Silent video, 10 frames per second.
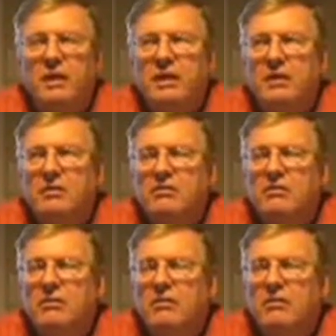
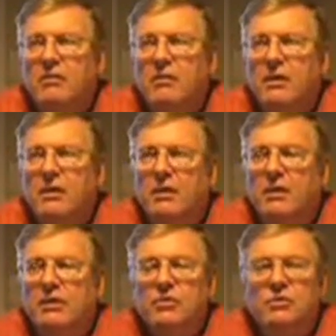head,
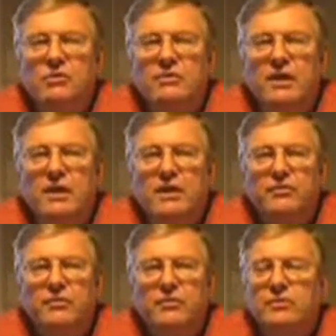you use
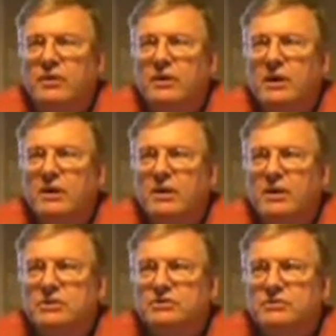head for doing
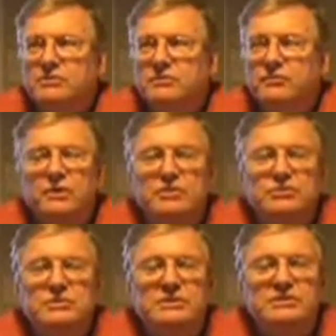calculations of
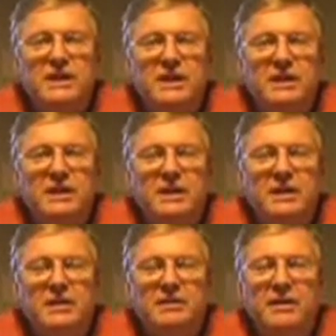friction and static
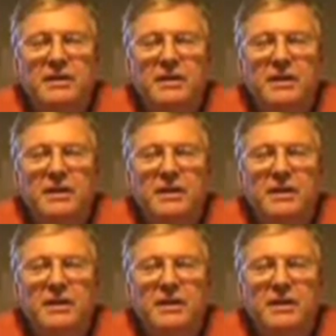head,